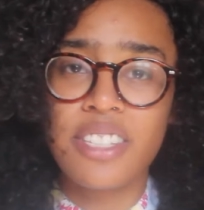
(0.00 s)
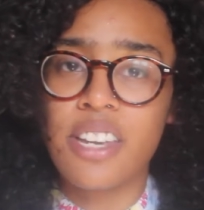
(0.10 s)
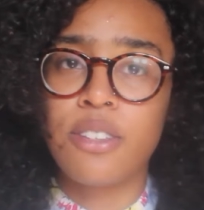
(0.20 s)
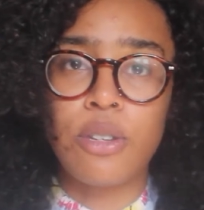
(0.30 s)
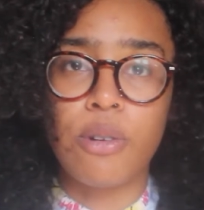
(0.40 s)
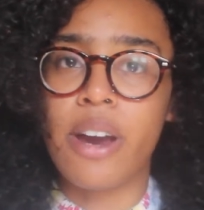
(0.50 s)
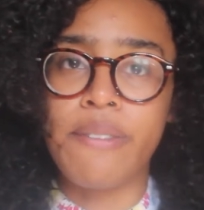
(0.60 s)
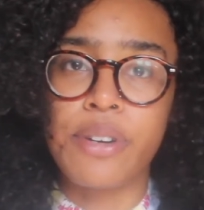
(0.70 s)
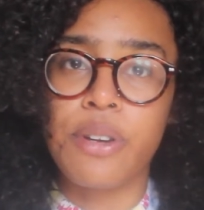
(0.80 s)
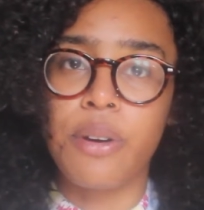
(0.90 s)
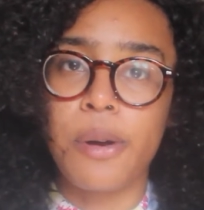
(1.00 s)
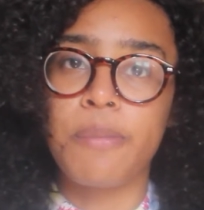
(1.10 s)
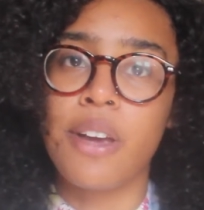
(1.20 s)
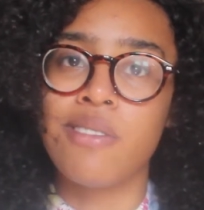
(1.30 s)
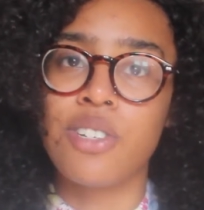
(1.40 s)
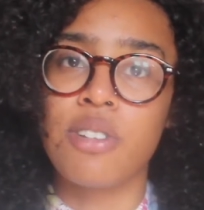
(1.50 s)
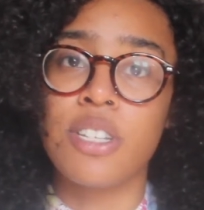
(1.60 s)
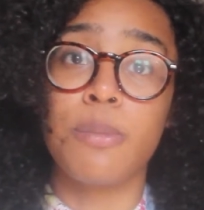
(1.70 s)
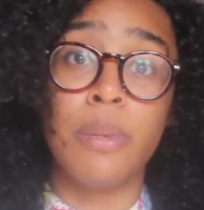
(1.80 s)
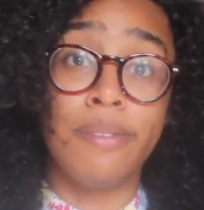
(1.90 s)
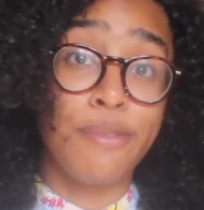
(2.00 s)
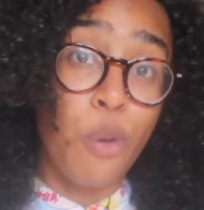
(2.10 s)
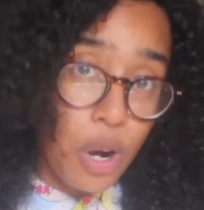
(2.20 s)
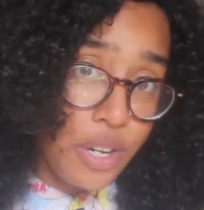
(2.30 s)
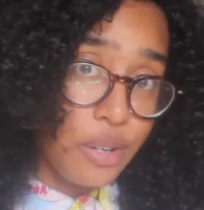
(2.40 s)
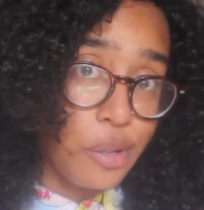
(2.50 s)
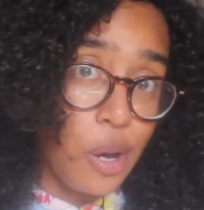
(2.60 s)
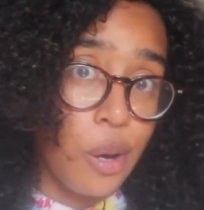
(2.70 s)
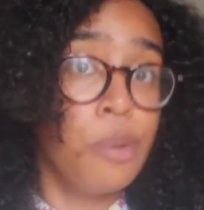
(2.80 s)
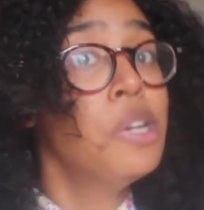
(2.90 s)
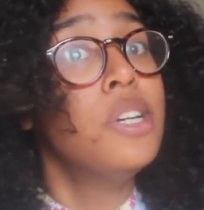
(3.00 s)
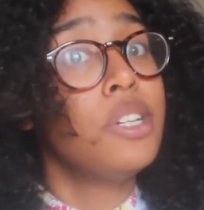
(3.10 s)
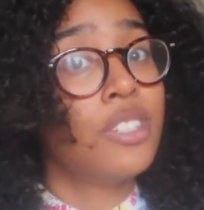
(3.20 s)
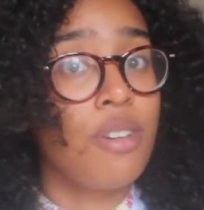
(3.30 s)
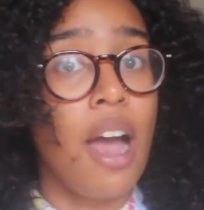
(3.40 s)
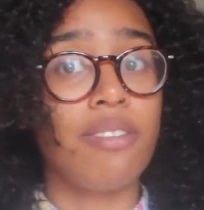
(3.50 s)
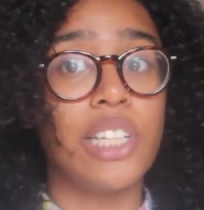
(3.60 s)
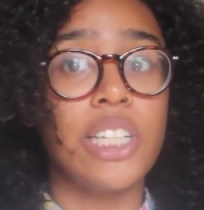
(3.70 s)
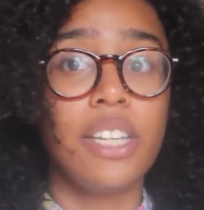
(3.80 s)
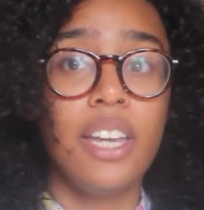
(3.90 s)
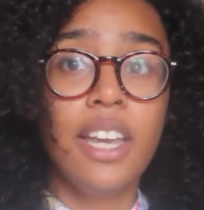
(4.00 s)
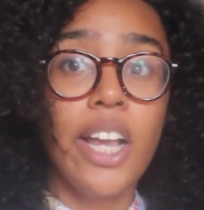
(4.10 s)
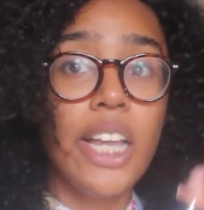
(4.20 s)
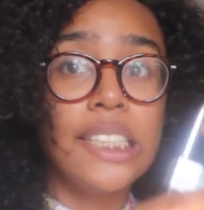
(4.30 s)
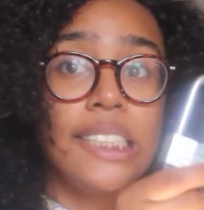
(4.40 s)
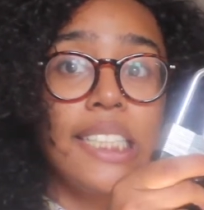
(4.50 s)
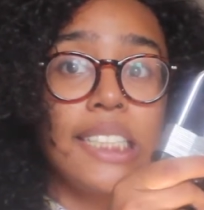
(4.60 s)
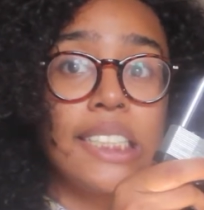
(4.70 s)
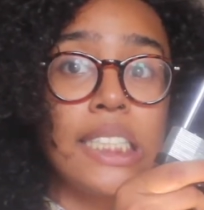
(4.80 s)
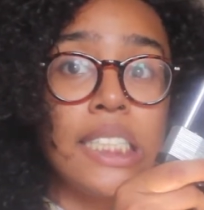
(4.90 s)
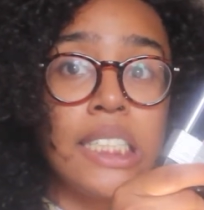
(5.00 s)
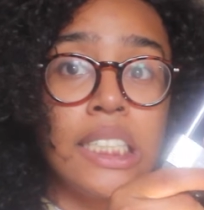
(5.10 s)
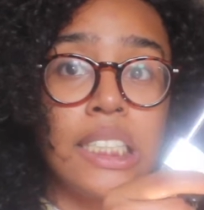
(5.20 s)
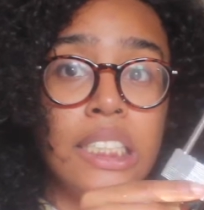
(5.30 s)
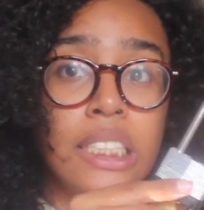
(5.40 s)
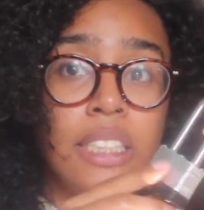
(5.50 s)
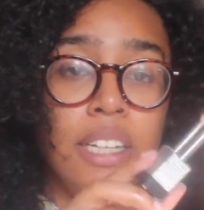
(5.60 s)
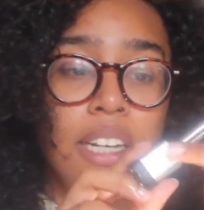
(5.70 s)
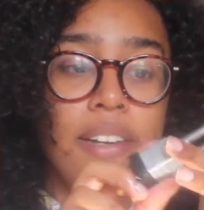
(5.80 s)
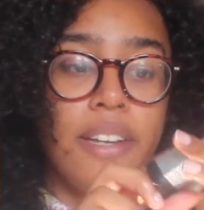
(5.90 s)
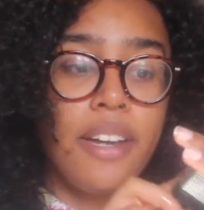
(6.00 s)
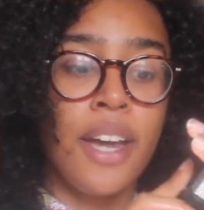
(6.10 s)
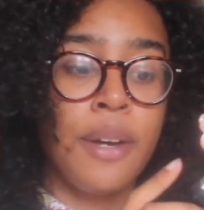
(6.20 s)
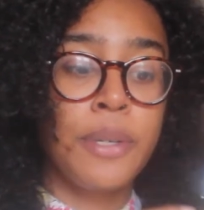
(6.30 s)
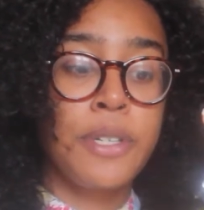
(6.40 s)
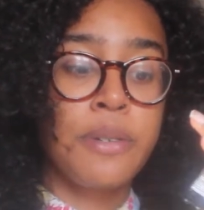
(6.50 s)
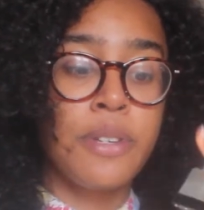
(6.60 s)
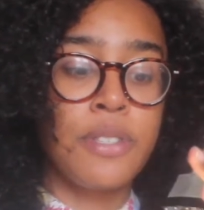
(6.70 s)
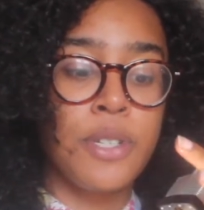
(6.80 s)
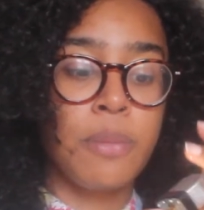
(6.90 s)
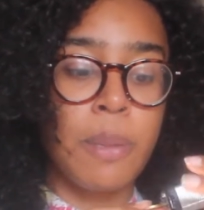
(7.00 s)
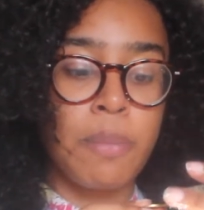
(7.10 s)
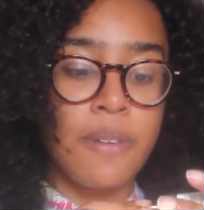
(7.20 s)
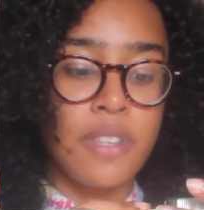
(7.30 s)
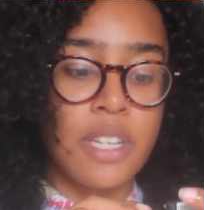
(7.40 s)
States or wherever your home country is before you go traveling, is this thing. I will do a zoom up of